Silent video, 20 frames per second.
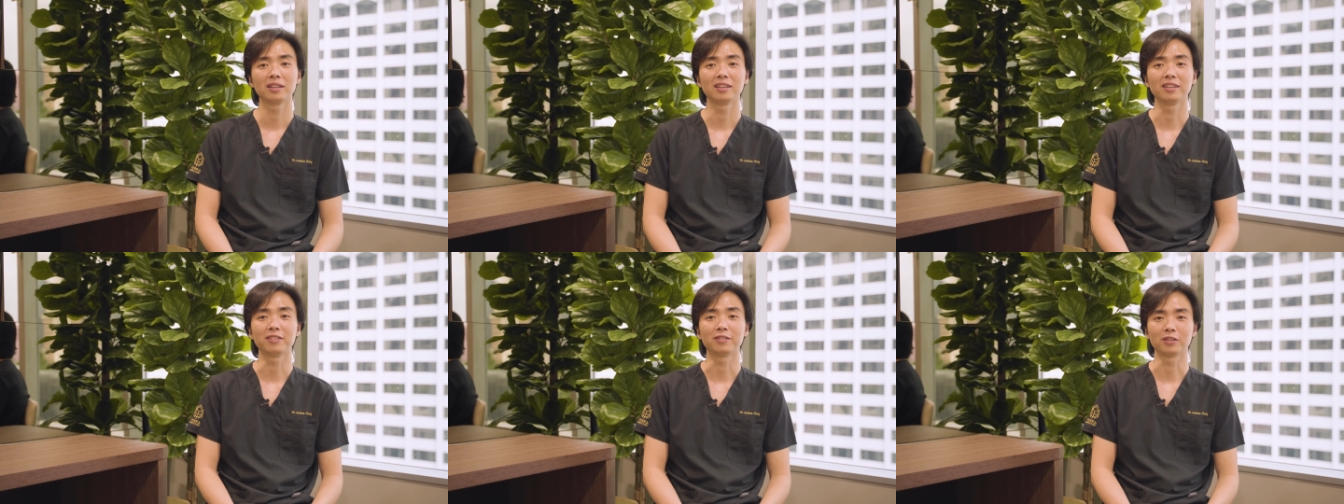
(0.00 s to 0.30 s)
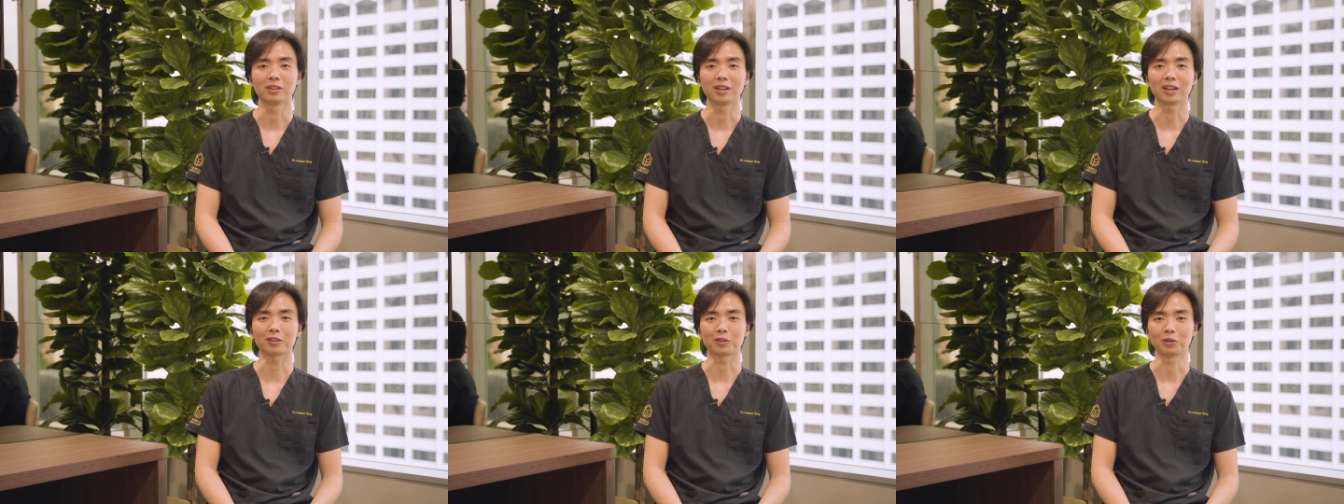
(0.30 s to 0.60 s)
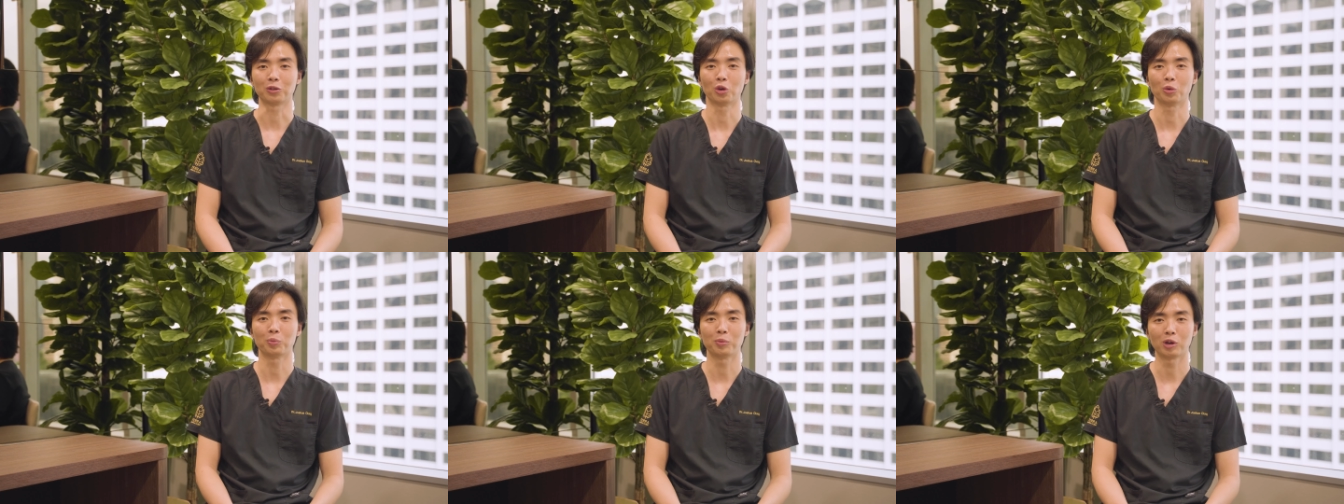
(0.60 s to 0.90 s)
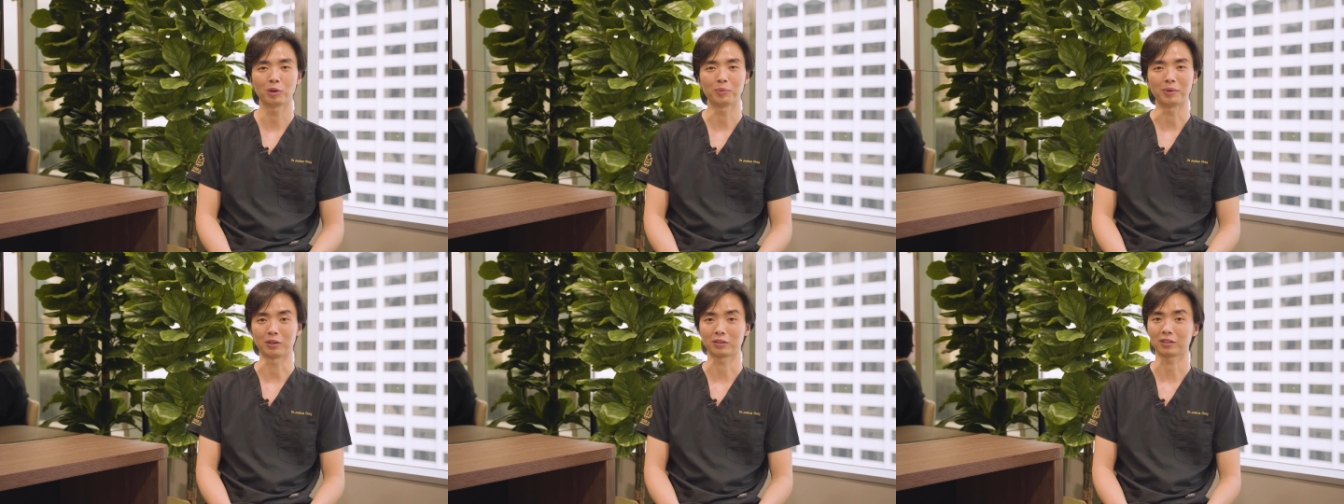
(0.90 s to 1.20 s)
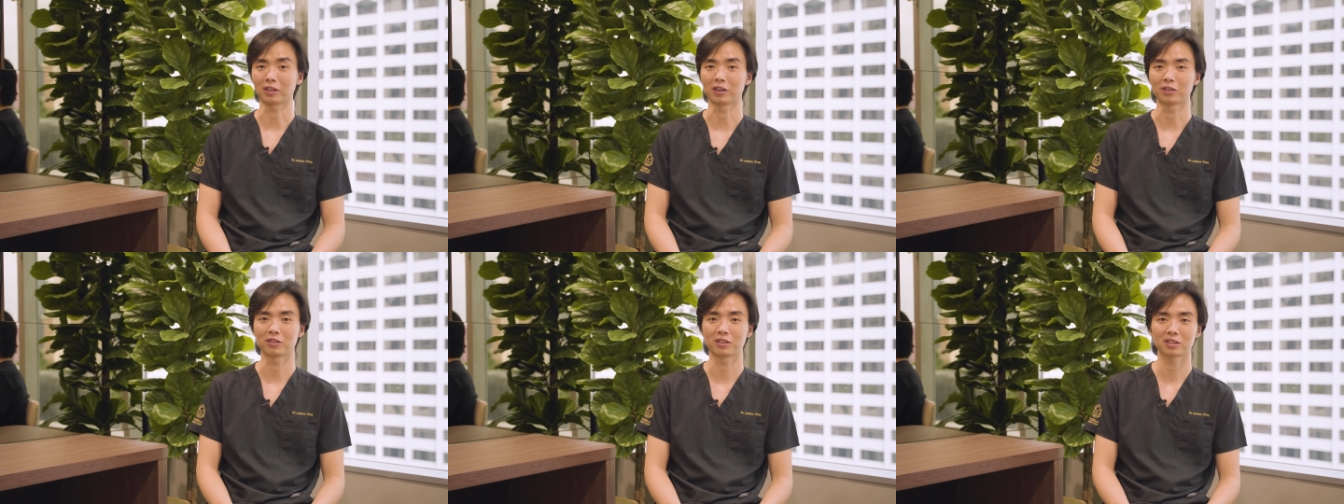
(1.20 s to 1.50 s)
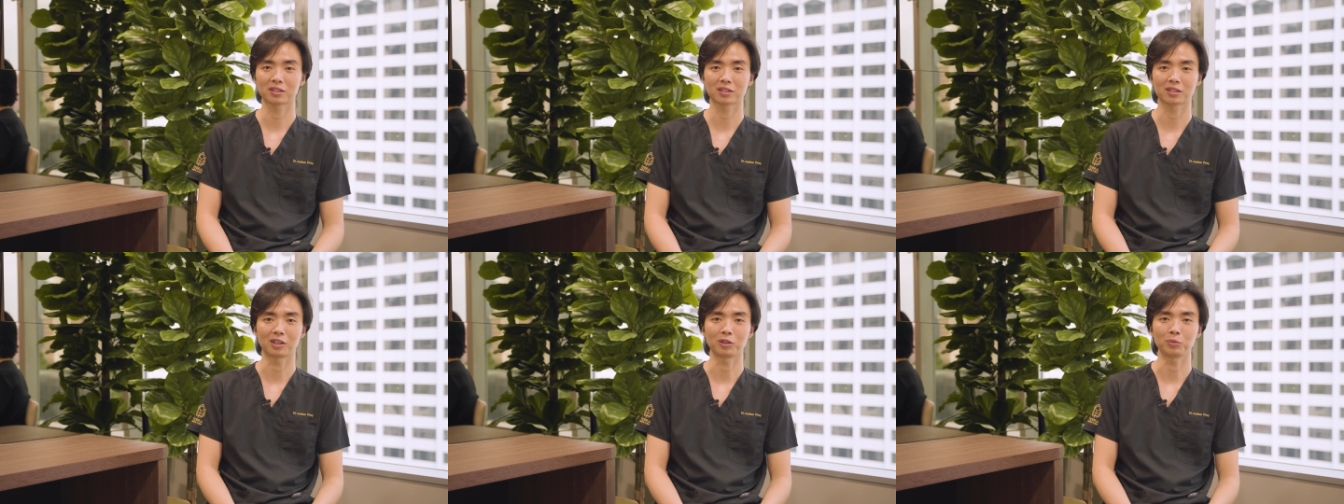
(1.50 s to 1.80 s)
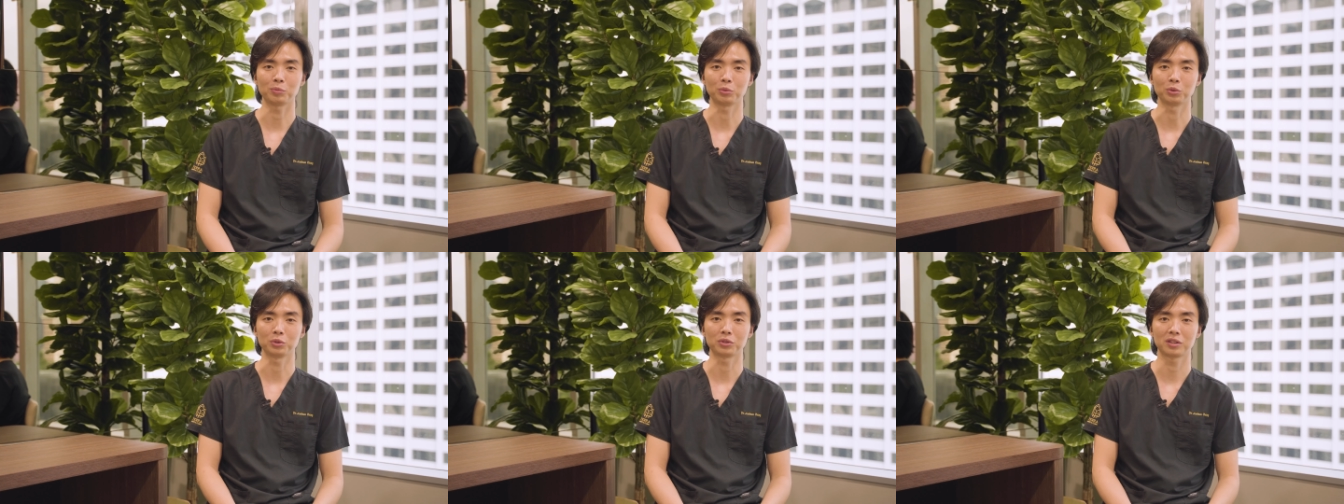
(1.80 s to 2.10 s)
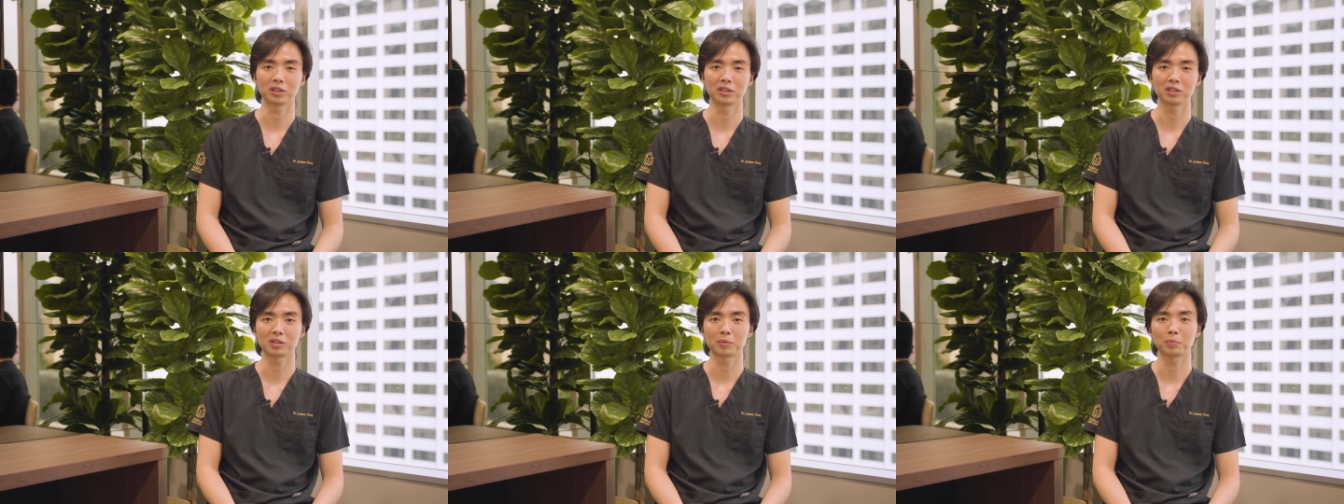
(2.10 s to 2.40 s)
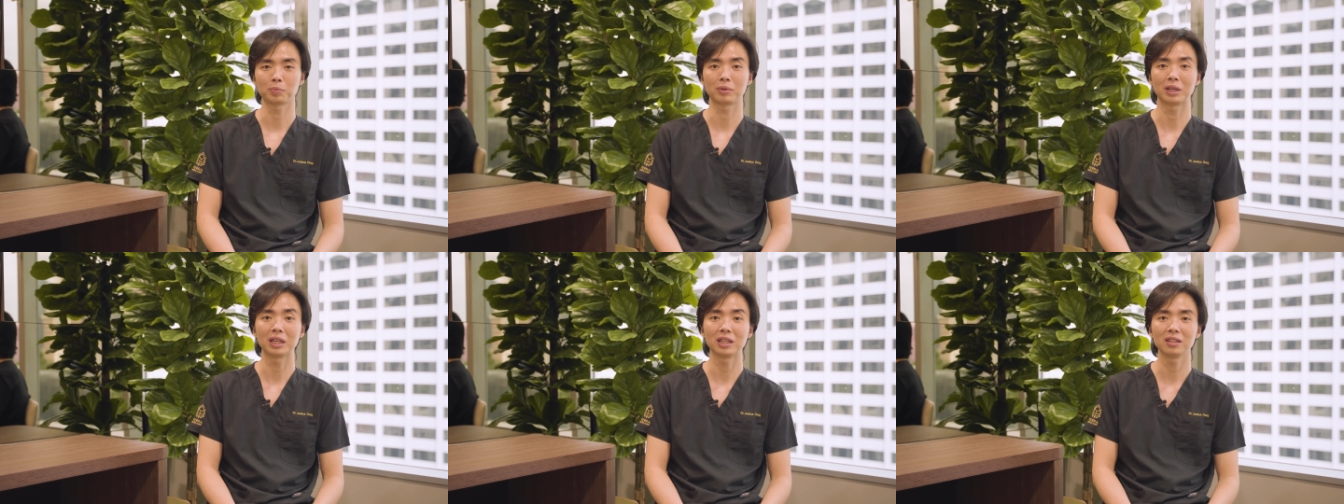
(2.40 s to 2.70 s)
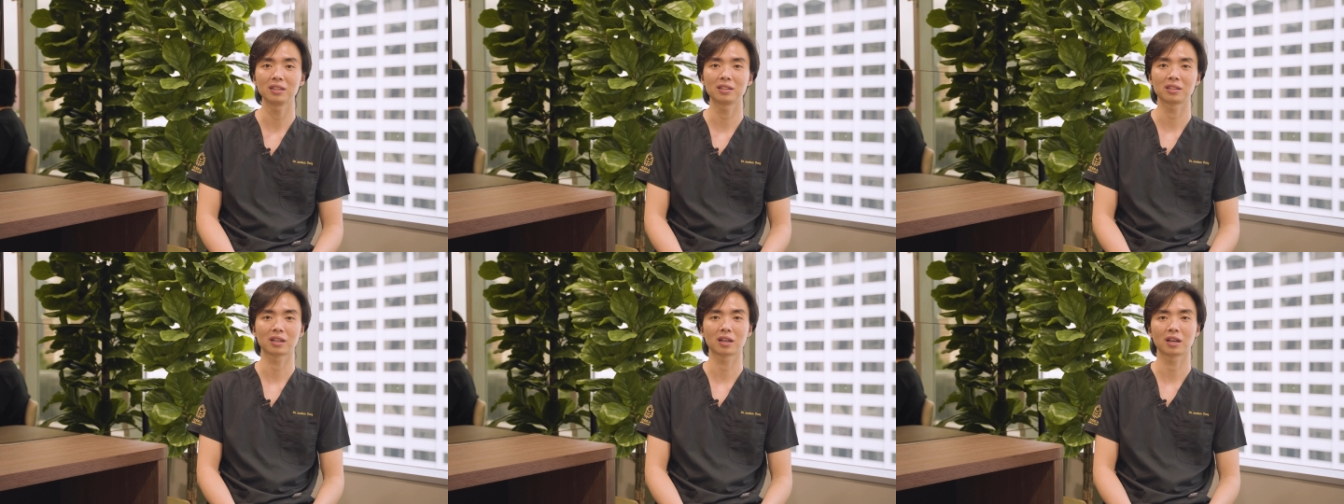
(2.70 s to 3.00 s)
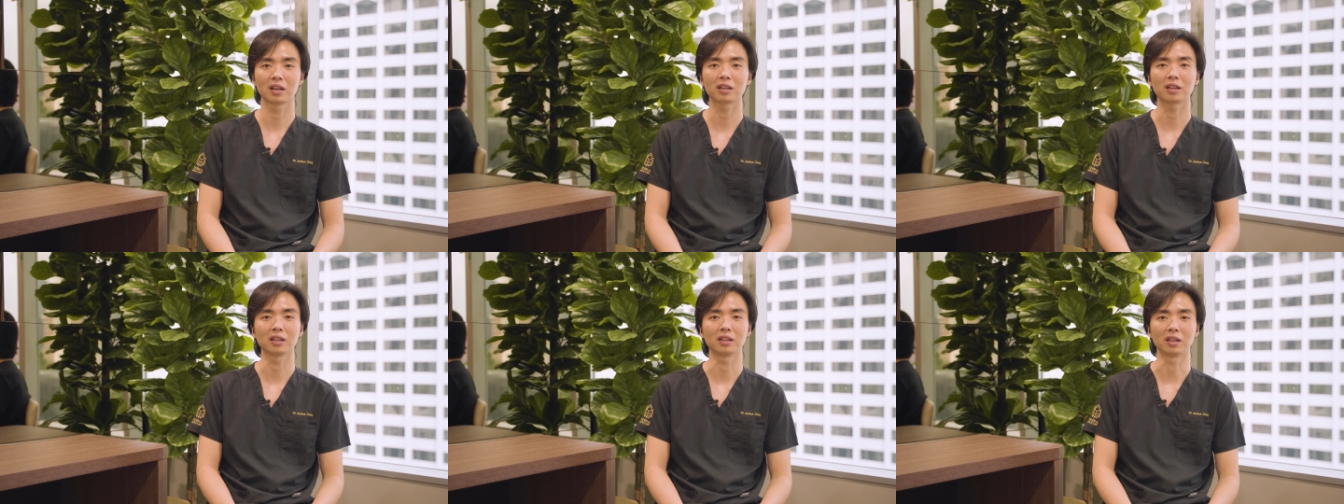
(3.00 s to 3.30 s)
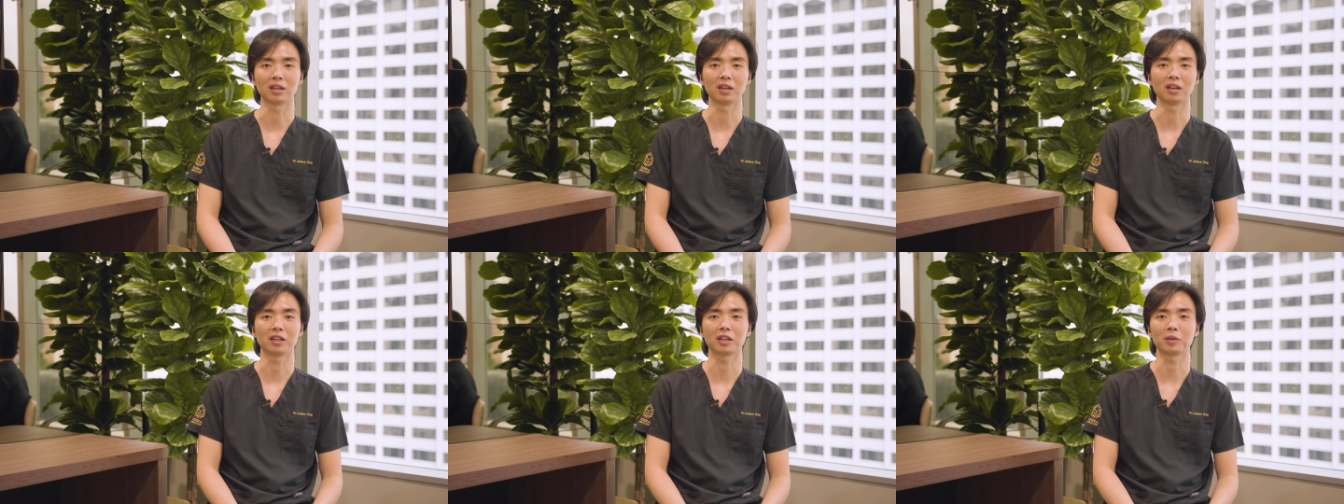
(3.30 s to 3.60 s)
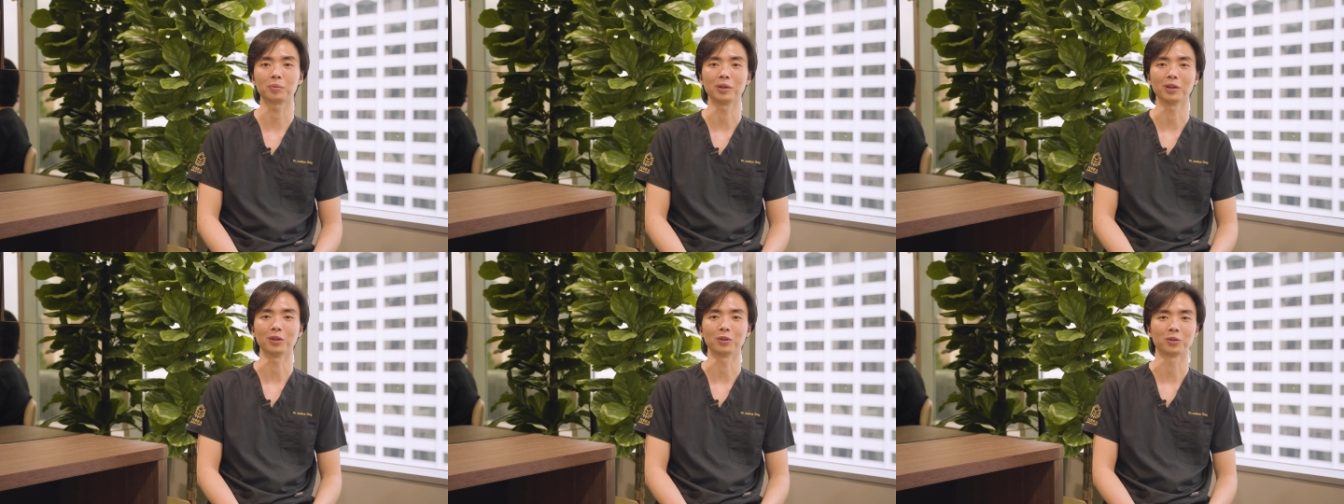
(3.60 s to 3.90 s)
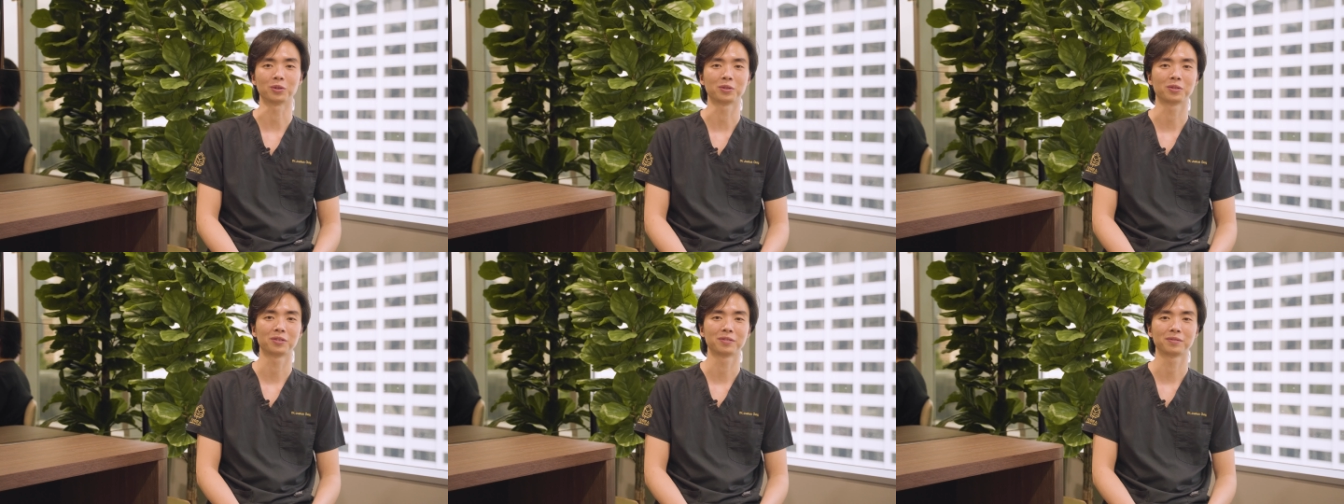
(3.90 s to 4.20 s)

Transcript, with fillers: If you'd like to know more about Terra Scalpboosters, please click in the link below.